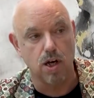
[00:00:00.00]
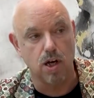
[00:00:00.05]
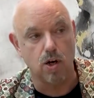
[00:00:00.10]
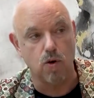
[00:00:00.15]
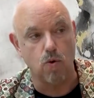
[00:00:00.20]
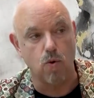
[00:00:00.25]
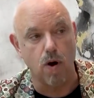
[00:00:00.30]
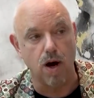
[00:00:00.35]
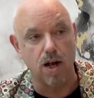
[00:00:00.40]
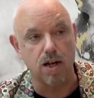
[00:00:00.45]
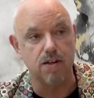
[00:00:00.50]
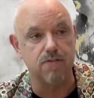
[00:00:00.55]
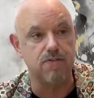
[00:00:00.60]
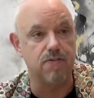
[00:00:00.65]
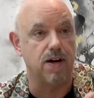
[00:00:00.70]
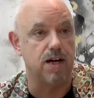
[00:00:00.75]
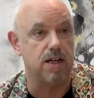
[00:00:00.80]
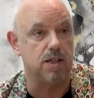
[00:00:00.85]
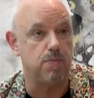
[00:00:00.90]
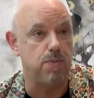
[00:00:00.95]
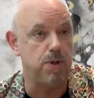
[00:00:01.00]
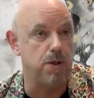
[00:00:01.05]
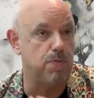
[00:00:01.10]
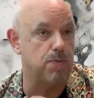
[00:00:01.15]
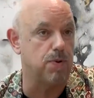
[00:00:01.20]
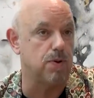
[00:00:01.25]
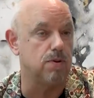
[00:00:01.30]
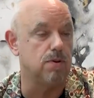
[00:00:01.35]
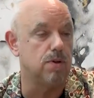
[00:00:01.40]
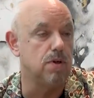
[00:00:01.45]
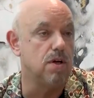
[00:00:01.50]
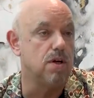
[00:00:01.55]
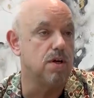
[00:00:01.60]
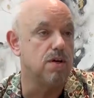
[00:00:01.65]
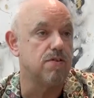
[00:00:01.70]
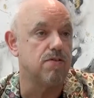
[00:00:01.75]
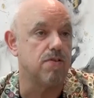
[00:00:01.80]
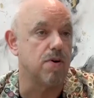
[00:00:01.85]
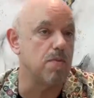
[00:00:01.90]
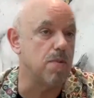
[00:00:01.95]
qualified people
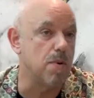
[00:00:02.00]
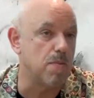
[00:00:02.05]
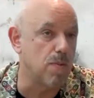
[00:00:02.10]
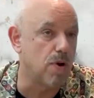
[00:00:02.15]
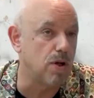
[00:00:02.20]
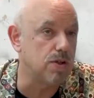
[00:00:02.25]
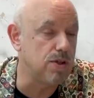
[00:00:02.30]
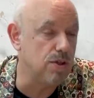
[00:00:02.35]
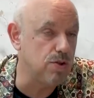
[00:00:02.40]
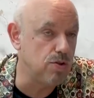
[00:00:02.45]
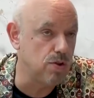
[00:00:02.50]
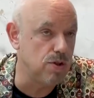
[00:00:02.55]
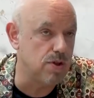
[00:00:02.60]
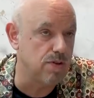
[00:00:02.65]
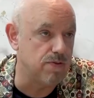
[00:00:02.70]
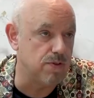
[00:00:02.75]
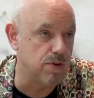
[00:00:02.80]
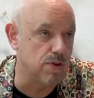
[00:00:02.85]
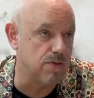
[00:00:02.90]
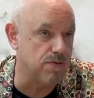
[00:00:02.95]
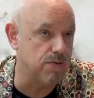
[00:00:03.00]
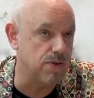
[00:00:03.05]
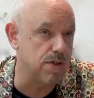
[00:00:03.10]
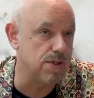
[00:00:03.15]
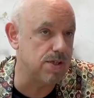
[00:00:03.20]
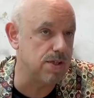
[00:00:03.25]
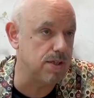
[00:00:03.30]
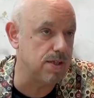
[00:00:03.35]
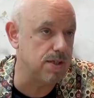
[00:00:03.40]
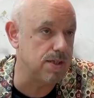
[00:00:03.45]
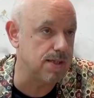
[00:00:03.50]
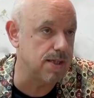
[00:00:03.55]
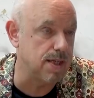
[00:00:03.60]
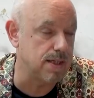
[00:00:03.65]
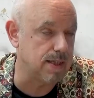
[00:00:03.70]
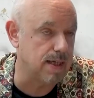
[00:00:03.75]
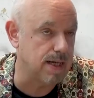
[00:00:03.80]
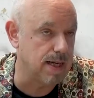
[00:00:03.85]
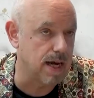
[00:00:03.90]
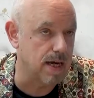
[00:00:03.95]
from a multitude of universities
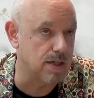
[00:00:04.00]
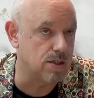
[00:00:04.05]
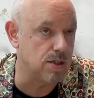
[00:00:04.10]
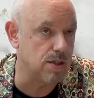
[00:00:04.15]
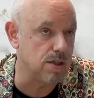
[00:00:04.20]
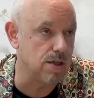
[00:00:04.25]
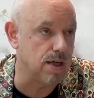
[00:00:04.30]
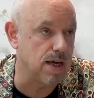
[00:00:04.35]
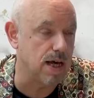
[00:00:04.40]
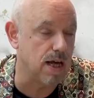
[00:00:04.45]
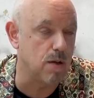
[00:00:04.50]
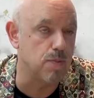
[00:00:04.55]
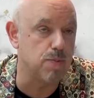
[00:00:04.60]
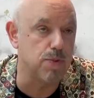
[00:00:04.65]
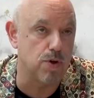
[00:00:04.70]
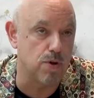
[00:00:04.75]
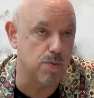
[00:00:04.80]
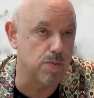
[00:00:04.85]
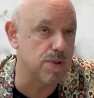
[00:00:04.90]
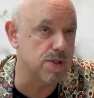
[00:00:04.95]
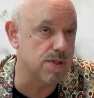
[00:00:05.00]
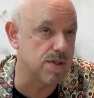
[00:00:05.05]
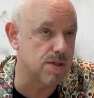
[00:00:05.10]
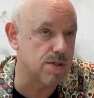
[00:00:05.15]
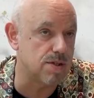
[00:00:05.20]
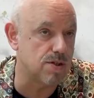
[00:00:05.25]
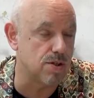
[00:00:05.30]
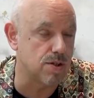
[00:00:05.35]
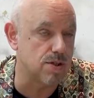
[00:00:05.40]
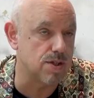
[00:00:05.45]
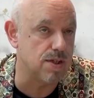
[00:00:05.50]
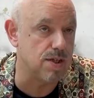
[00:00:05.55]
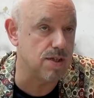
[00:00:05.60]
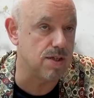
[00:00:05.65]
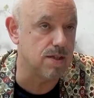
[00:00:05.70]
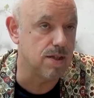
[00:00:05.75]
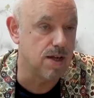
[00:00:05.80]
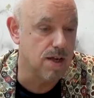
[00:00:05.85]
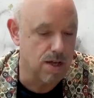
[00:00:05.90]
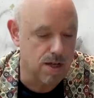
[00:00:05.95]
that can actually help your business
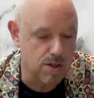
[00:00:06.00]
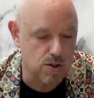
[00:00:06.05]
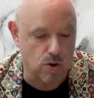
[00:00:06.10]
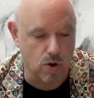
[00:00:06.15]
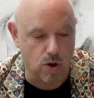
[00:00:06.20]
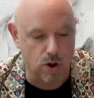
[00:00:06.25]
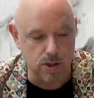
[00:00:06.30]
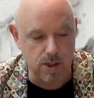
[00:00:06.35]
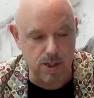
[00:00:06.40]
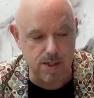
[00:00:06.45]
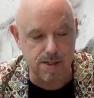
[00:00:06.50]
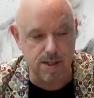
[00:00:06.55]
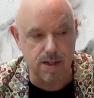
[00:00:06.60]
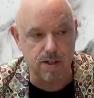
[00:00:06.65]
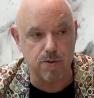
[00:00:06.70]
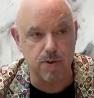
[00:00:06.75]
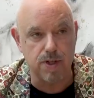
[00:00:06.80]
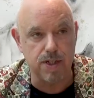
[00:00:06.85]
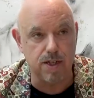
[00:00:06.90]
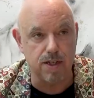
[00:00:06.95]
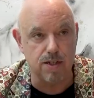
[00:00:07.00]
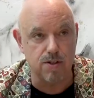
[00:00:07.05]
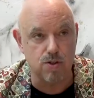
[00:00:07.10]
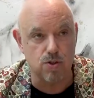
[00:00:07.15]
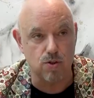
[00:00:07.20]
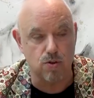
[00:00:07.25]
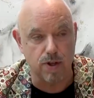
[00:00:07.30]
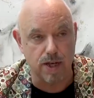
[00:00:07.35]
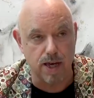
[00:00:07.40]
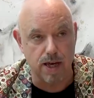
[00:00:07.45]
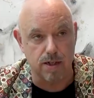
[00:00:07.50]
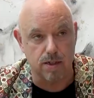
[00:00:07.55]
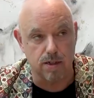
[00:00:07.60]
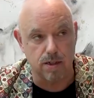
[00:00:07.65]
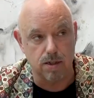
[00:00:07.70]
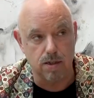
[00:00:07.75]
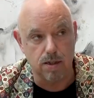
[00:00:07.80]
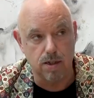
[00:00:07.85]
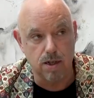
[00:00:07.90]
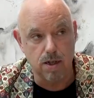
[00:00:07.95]
succeed. So all these ingredients
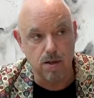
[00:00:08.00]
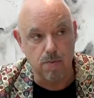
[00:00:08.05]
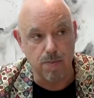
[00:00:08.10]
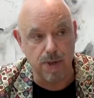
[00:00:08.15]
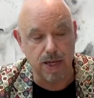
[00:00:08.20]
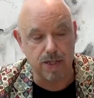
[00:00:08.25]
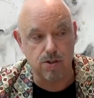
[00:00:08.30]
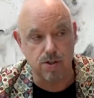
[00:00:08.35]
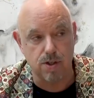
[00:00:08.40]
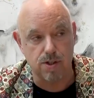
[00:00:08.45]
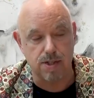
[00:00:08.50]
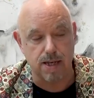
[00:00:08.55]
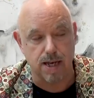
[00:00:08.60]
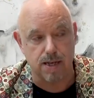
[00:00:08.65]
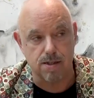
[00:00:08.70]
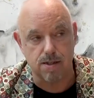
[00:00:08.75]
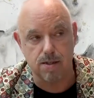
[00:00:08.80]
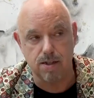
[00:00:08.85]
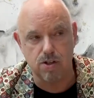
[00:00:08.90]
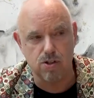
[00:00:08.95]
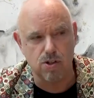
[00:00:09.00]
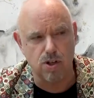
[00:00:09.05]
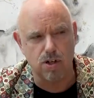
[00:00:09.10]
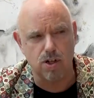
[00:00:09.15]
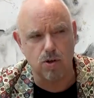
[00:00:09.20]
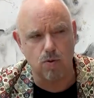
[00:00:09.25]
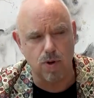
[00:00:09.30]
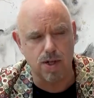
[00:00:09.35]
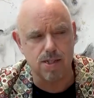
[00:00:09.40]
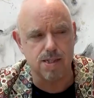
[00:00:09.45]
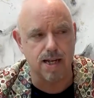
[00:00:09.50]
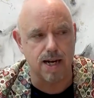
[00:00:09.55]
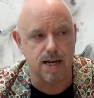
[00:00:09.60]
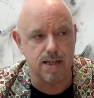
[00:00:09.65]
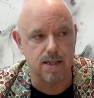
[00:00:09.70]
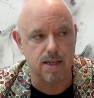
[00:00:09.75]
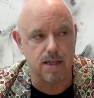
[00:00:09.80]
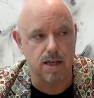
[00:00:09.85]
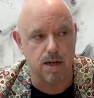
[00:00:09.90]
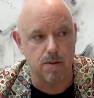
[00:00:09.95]
together make success. There's other ones that I
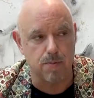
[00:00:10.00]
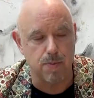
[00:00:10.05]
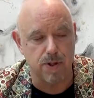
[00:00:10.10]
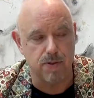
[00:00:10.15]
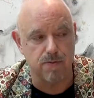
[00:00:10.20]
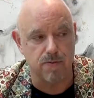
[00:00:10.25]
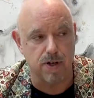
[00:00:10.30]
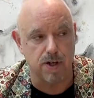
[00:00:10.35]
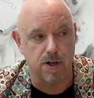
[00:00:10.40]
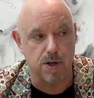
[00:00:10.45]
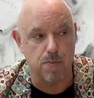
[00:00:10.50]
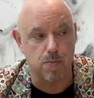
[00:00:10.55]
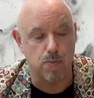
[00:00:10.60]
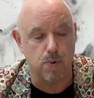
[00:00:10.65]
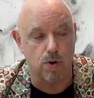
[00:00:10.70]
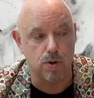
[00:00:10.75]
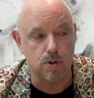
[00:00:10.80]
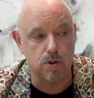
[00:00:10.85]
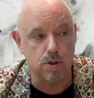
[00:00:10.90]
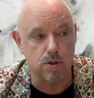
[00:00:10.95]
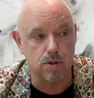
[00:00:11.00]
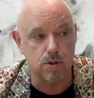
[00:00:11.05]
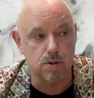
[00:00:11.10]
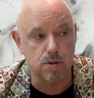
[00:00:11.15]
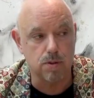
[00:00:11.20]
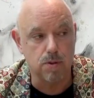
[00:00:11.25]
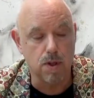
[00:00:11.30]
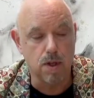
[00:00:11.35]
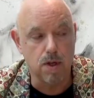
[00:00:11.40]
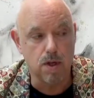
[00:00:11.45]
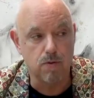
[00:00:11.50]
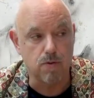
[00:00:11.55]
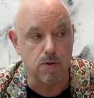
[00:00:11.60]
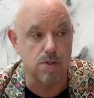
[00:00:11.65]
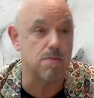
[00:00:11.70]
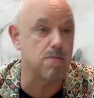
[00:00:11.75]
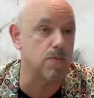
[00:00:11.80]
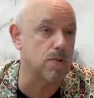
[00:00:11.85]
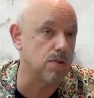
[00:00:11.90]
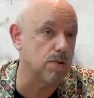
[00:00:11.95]
think have been very important. For
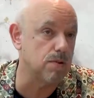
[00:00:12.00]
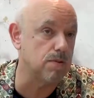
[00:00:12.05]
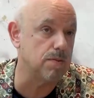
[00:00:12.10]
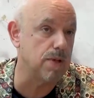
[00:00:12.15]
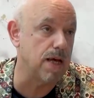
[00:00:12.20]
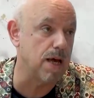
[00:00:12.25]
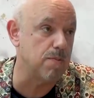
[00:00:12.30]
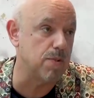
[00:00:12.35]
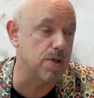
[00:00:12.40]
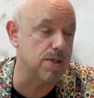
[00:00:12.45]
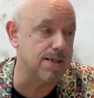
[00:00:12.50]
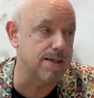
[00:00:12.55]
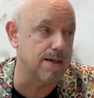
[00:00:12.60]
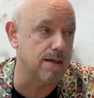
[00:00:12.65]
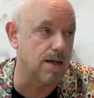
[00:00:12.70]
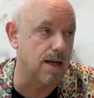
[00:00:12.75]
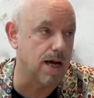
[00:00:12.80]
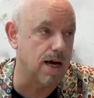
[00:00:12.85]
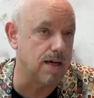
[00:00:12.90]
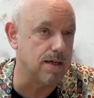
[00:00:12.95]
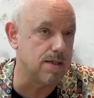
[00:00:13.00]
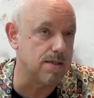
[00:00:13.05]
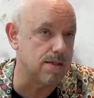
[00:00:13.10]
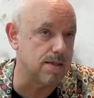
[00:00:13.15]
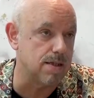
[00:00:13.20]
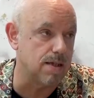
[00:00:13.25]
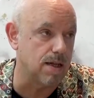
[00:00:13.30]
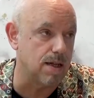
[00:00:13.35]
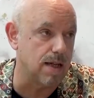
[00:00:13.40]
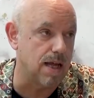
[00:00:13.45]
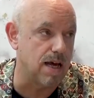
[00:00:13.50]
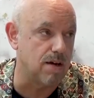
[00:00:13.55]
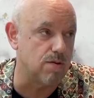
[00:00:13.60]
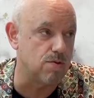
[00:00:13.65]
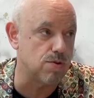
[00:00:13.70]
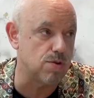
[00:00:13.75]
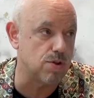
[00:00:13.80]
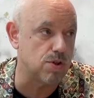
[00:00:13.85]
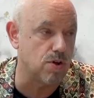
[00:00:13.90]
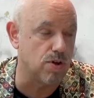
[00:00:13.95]
example, Emirates Airlines
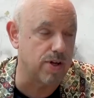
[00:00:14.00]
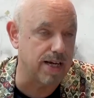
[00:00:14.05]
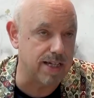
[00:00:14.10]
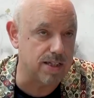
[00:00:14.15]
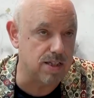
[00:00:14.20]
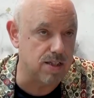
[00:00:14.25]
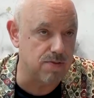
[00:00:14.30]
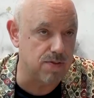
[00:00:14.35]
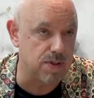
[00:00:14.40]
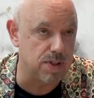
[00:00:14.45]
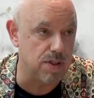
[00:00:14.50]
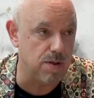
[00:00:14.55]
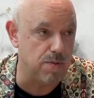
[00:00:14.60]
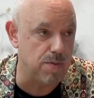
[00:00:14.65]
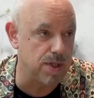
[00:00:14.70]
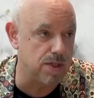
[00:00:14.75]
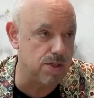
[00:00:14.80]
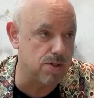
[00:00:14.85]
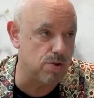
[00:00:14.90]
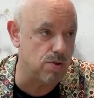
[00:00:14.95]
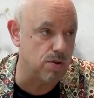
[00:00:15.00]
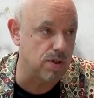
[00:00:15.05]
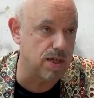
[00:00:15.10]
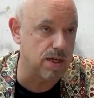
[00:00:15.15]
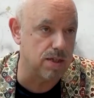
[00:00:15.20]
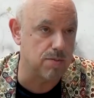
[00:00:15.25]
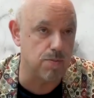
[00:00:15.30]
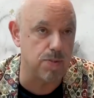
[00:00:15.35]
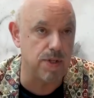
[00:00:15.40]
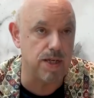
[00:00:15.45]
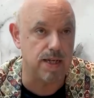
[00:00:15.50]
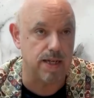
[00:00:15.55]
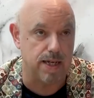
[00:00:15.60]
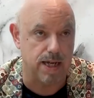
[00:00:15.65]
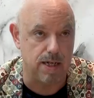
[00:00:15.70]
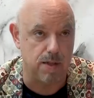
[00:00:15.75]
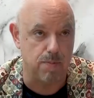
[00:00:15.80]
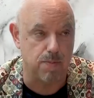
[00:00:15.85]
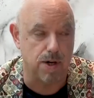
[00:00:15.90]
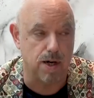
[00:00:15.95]
allows connectivity, means you can be in
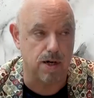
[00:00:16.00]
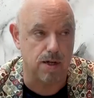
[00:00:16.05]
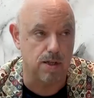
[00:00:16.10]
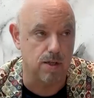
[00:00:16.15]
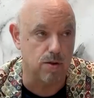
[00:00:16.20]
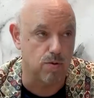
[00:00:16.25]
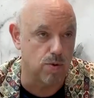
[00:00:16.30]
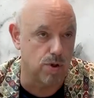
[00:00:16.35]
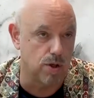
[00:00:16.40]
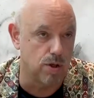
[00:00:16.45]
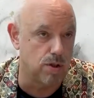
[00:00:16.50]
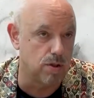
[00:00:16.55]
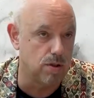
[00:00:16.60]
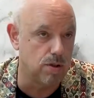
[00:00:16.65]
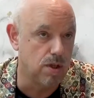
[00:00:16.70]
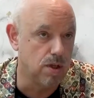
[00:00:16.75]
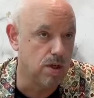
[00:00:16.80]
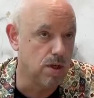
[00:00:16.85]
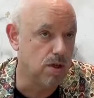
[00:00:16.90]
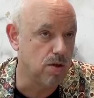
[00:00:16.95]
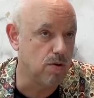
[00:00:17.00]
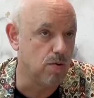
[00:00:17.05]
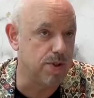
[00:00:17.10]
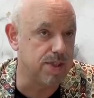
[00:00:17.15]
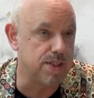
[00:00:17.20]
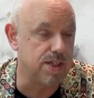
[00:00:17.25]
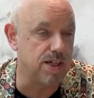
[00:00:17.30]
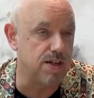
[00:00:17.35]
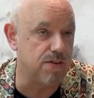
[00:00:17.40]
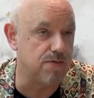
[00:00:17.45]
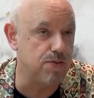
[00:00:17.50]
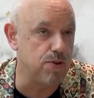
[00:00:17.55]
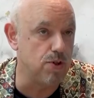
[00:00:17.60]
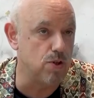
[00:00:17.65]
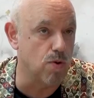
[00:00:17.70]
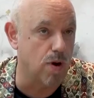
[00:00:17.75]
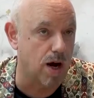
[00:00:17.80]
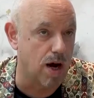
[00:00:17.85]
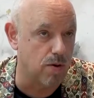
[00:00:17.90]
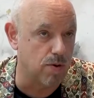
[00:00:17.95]
any part of the world within a
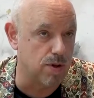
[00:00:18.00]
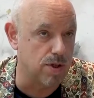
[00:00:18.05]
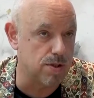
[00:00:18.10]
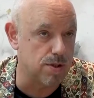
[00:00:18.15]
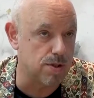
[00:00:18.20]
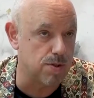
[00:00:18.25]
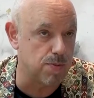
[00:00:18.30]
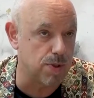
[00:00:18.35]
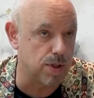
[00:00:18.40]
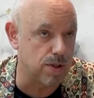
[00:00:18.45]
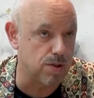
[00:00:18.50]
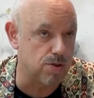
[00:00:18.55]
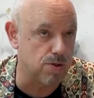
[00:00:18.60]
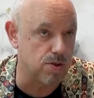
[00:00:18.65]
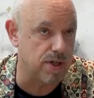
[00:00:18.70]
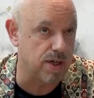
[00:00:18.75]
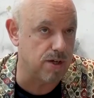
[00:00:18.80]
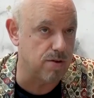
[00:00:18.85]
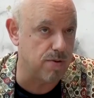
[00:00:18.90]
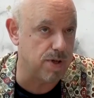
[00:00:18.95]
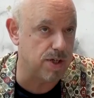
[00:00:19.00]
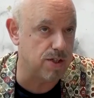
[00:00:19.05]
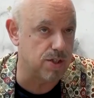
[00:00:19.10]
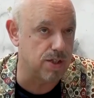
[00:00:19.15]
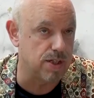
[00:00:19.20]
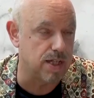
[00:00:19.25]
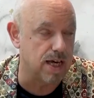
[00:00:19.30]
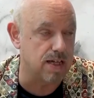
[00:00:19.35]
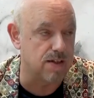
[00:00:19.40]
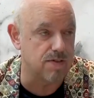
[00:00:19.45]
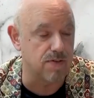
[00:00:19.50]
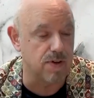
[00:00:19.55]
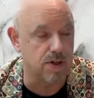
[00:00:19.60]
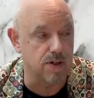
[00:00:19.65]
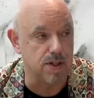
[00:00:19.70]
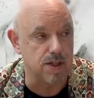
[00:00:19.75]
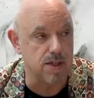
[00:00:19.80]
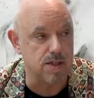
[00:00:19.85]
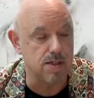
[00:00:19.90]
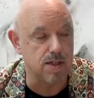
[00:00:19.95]
few hours because you can reach that
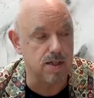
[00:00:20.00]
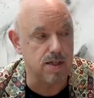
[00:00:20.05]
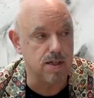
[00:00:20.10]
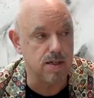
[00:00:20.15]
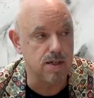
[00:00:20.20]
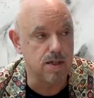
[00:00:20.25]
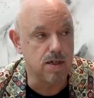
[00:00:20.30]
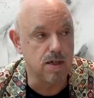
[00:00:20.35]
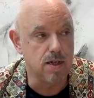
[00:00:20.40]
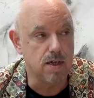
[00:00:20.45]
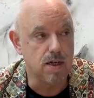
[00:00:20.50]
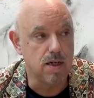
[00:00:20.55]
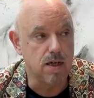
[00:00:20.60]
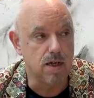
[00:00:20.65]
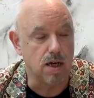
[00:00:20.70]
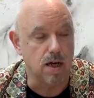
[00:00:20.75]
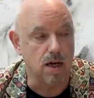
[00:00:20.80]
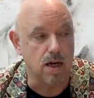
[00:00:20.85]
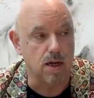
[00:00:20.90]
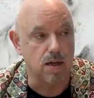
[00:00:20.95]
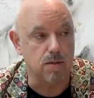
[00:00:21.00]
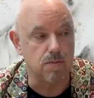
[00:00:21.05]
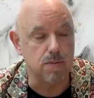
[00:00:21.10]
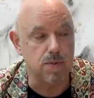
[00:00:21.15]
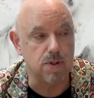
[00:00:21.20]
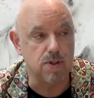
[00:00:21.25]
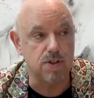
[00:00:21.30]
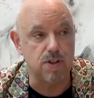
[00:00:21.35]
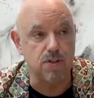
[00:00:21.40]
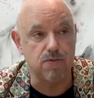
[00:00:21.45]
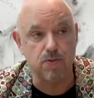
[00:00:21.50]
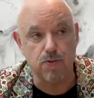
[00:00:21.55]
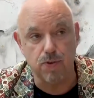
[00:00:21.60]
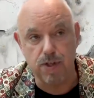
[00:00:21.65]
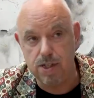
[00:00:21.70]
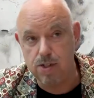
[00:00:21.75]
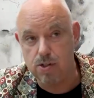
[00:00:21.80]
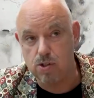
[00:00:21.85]
very easily. The free